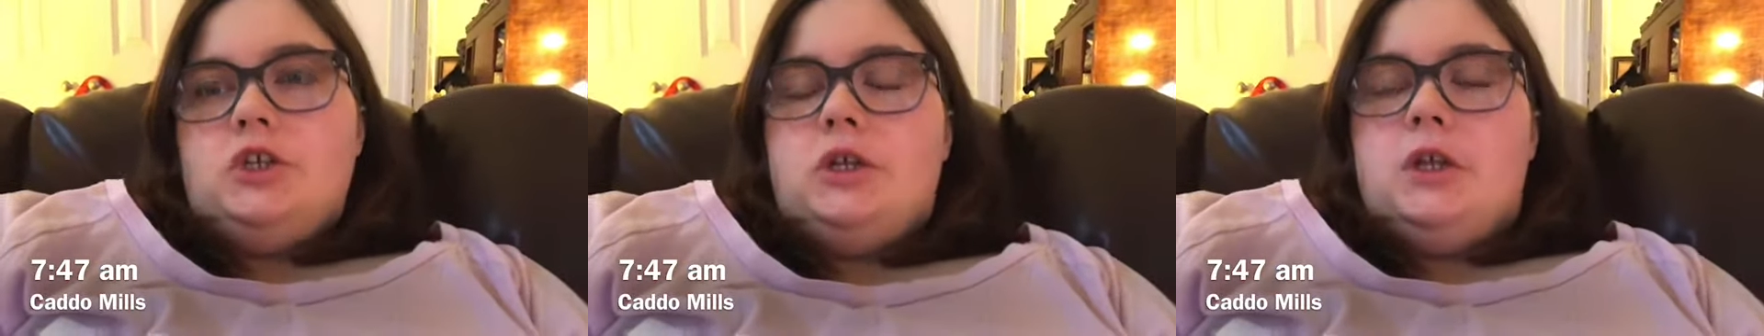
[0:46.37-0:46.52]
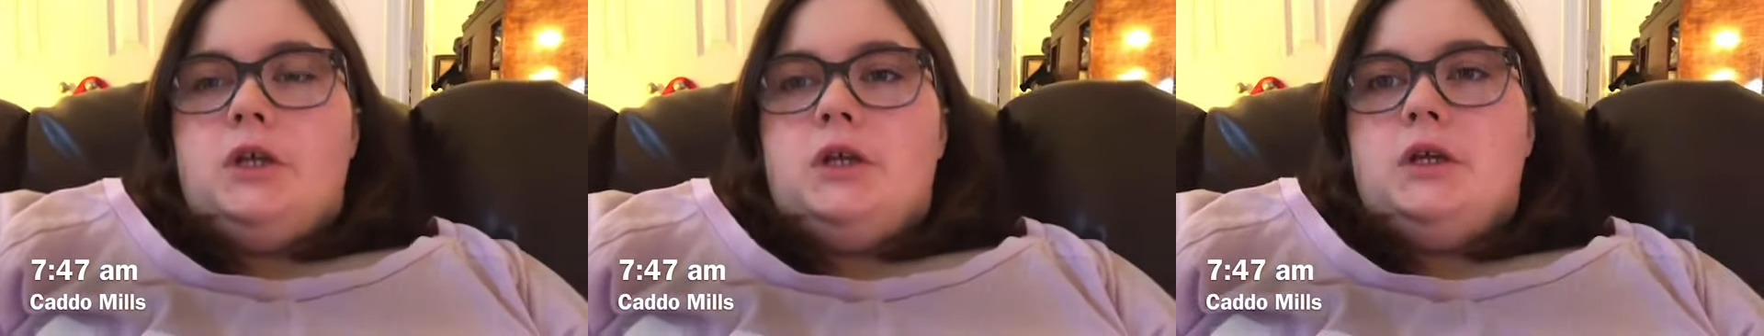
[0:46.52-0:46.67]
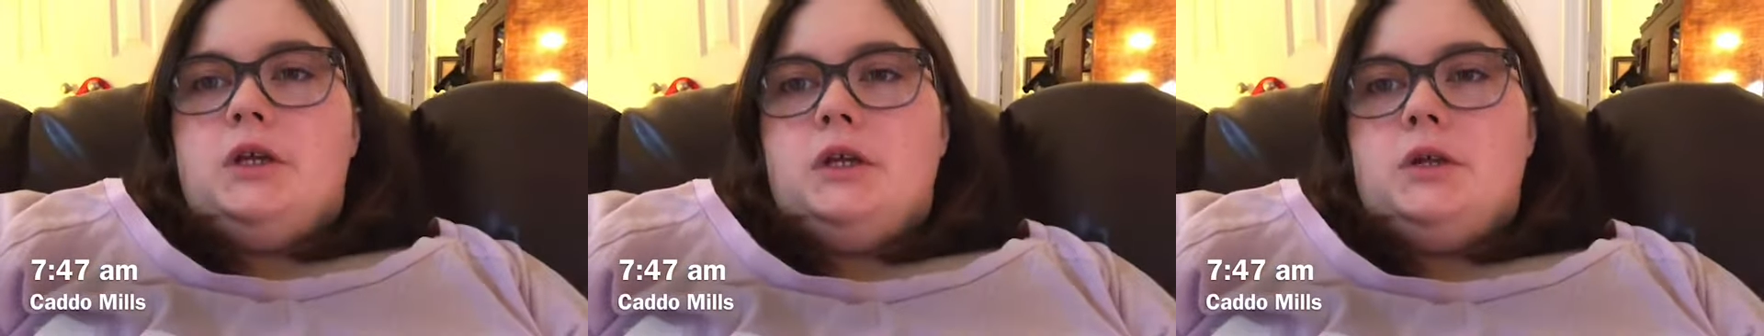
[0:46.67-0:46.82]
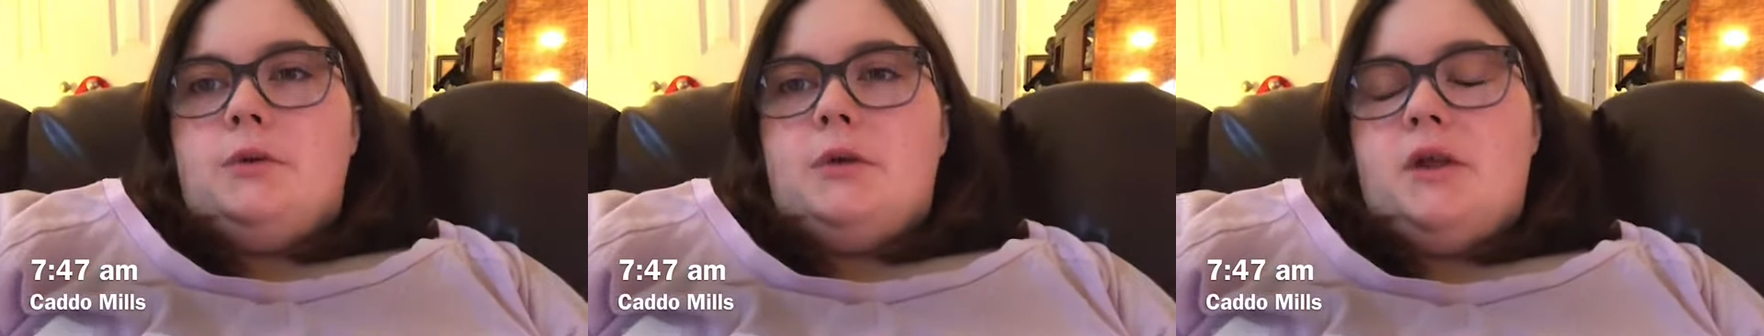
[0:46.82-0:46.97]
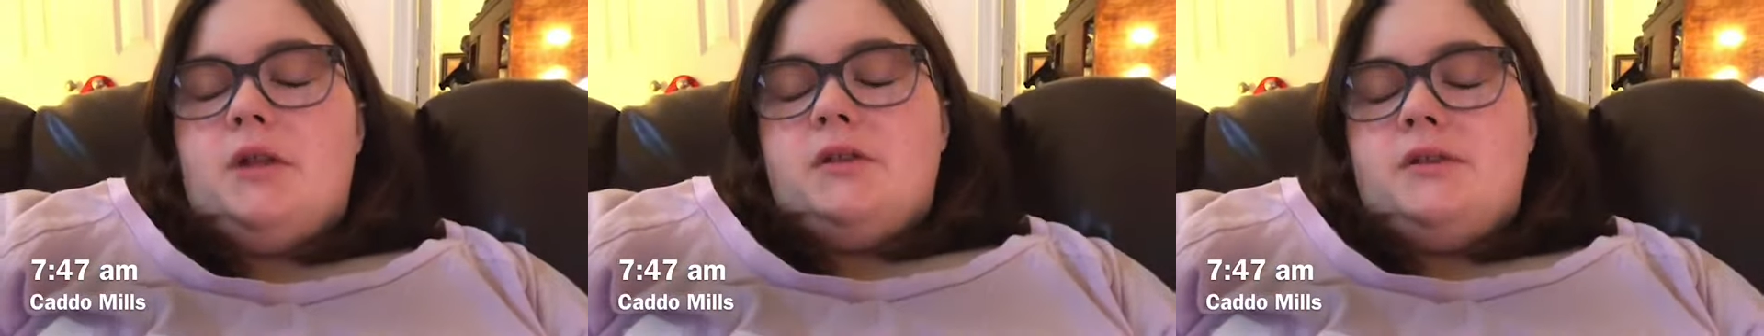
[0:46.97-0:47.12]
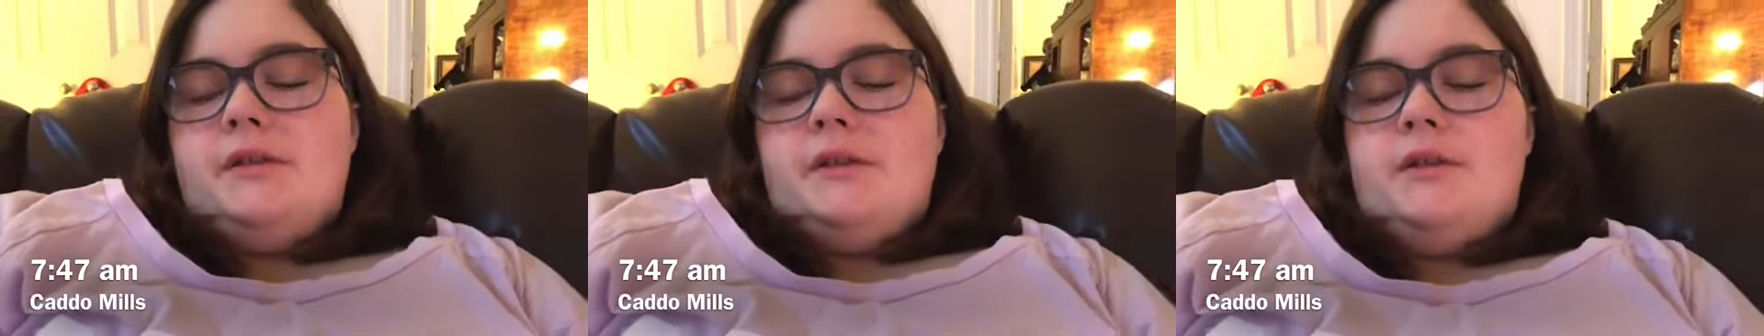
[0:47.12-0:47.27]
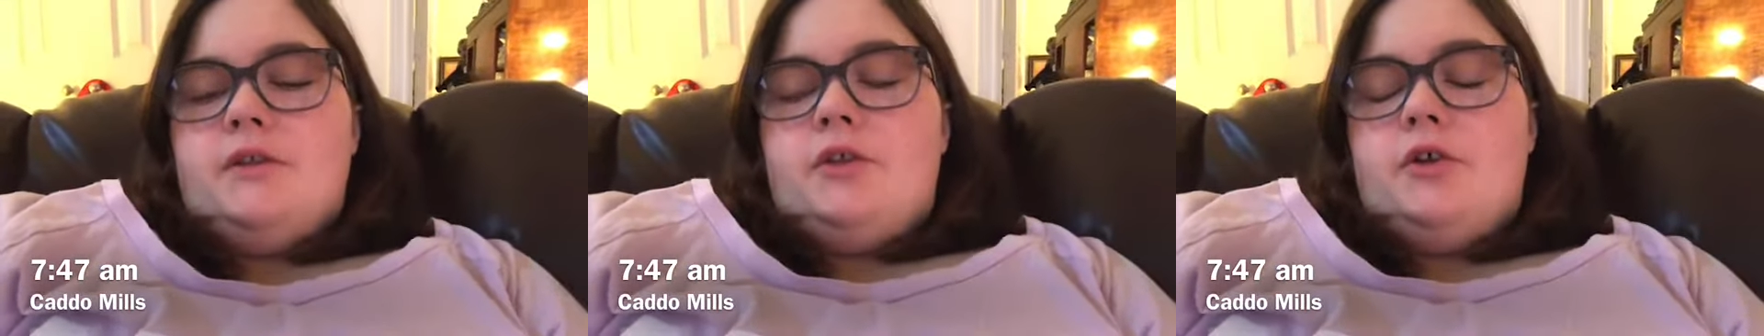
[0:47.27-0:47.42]
like at around
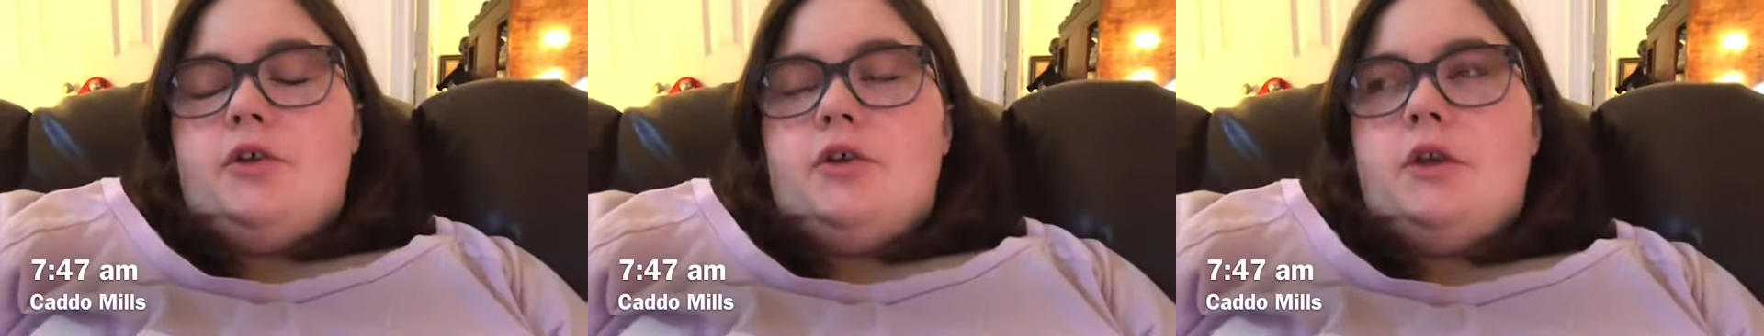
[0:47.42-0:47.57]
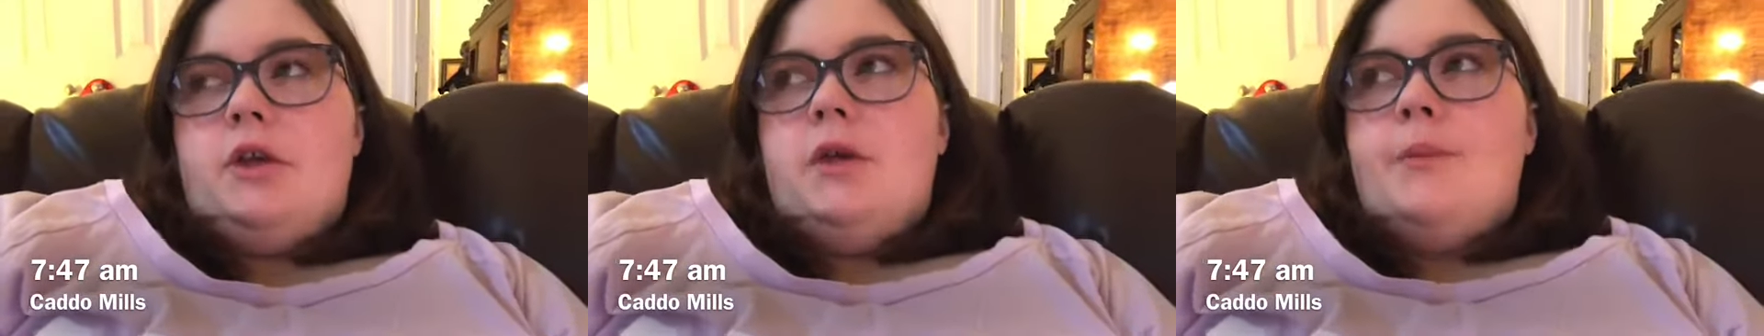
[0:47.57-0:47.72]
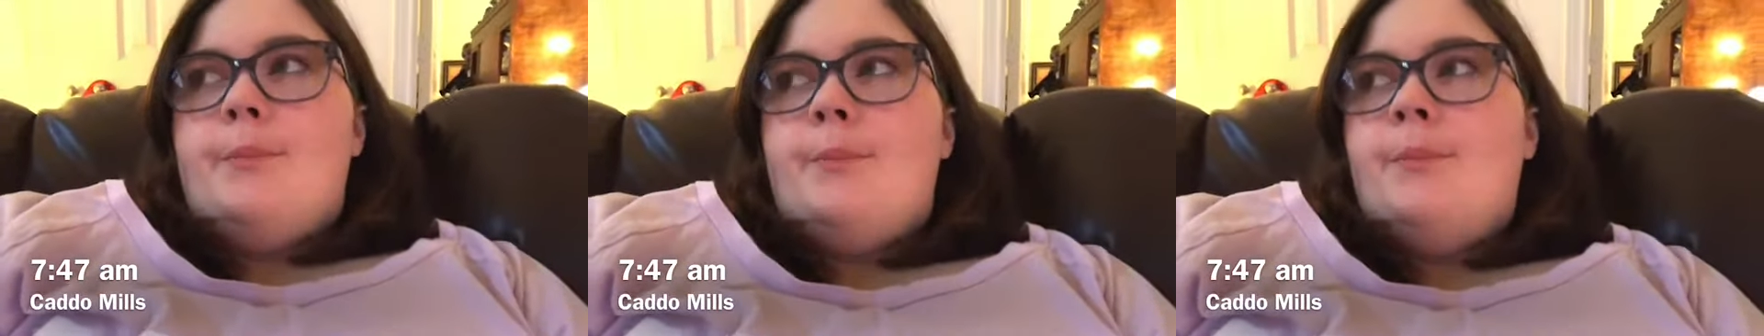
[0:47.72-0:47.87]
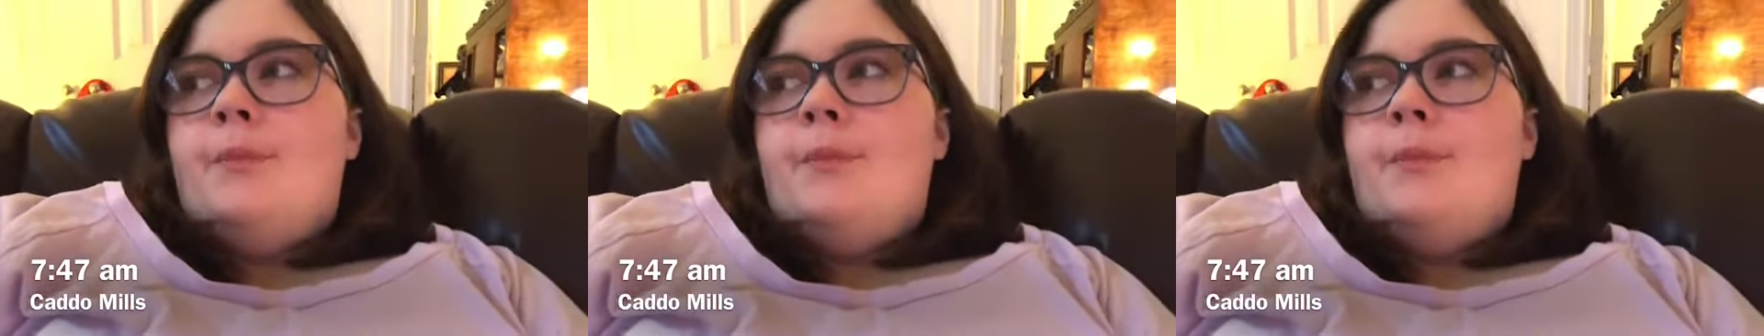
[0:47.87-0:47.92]
10:30.